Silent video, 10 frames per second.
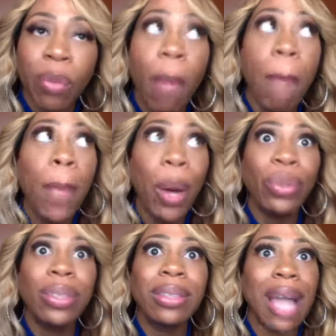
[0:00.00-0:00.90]

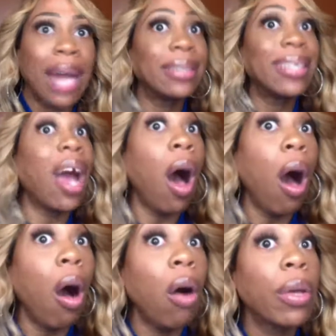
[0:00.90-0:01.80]
most, I didn't say
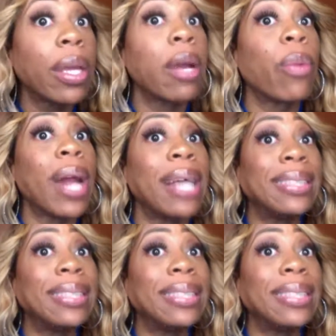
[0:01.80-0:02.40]
all, hear what I